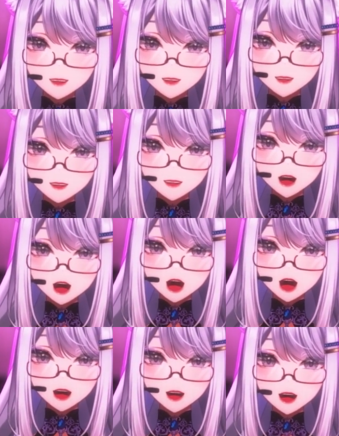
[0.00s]
Ella
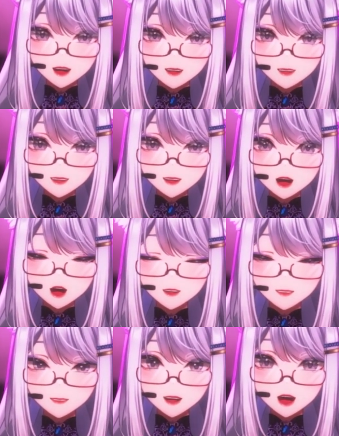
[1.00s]
had started to
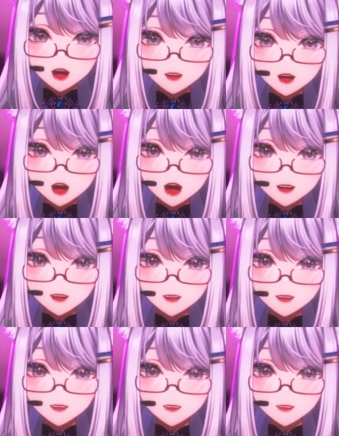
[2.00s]
pull away
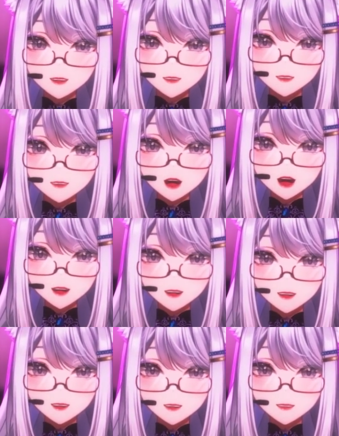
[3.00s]
just a little.
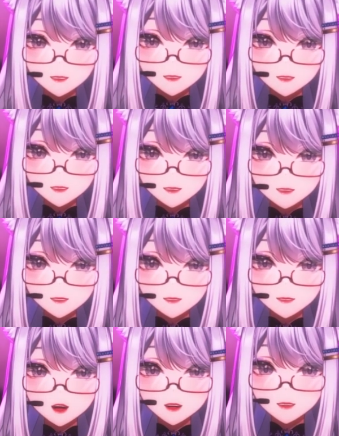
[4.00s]
It
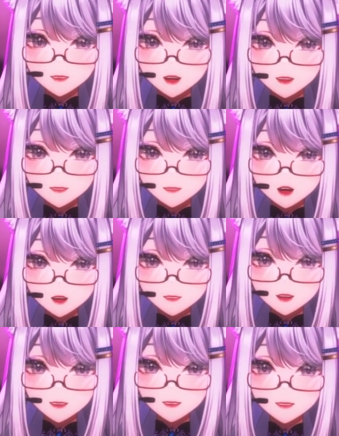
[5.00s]
was small things at
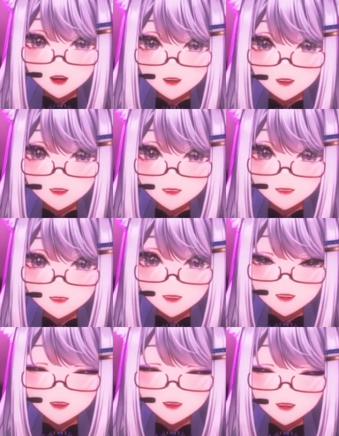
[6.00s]
first.
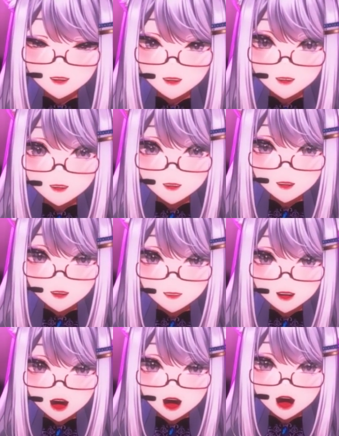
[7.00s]
She'd be
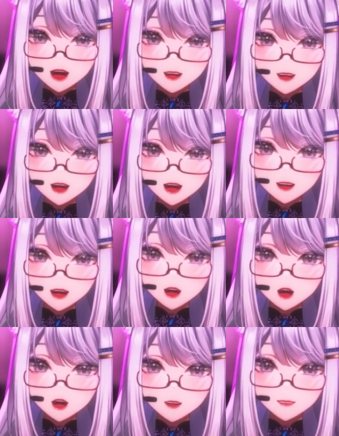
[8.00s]
late coming
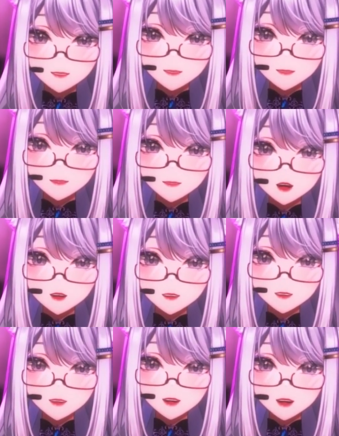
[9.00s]
home, or
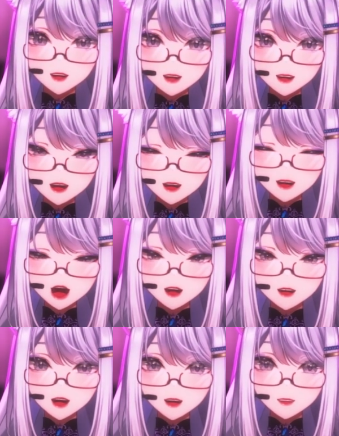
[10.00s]
she'd get lost
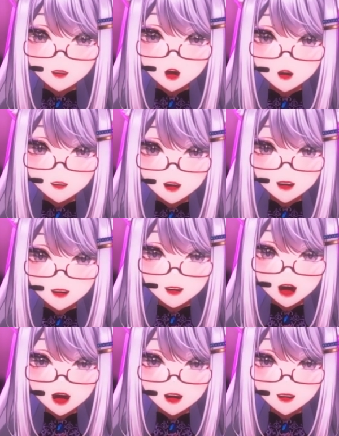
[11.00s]
in thought during
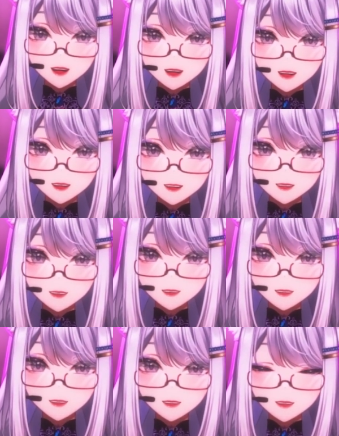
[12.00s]
dinner,
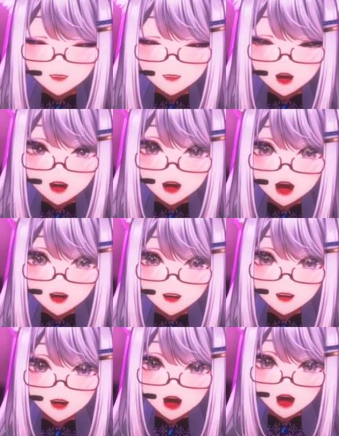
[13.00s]
her mind
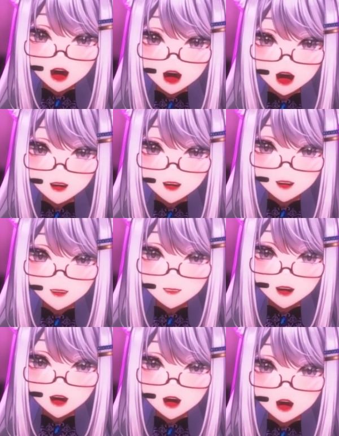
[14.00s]
clearly
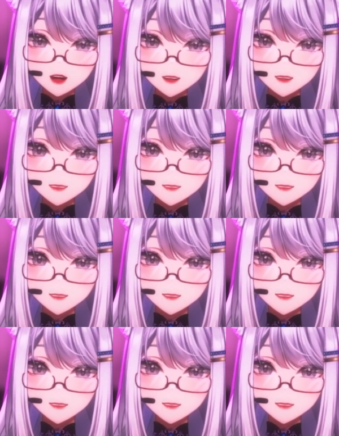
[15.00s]
somewhere else.